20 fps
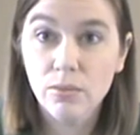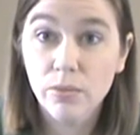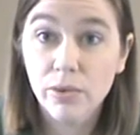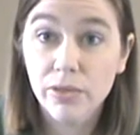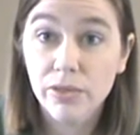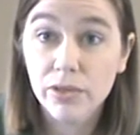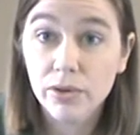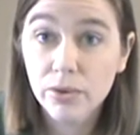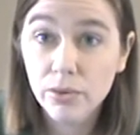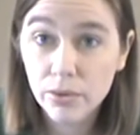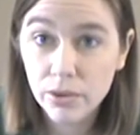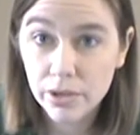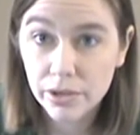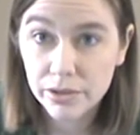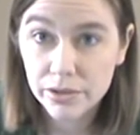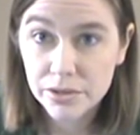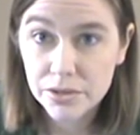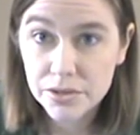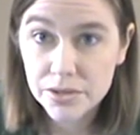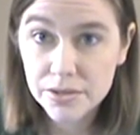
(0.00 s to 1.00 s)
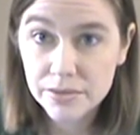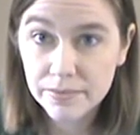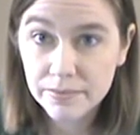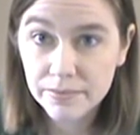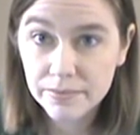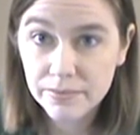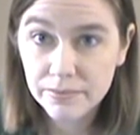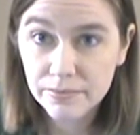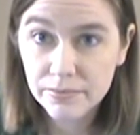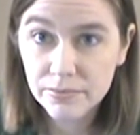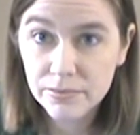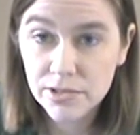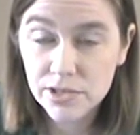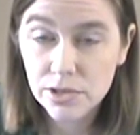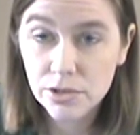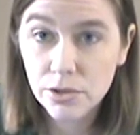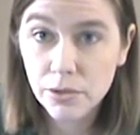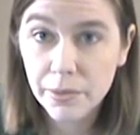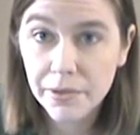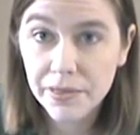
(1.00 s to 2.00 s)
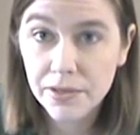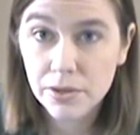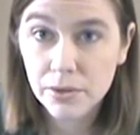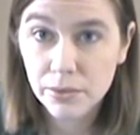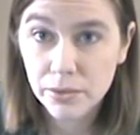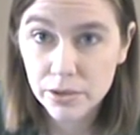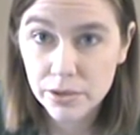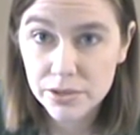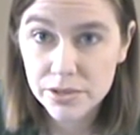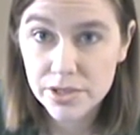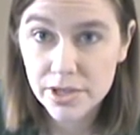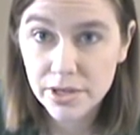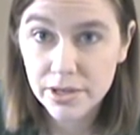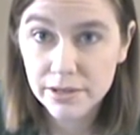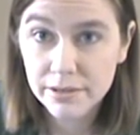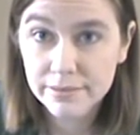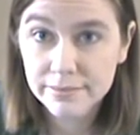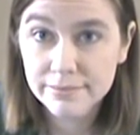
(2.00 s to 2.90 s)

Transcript: with the corners. Do you know what the corners are?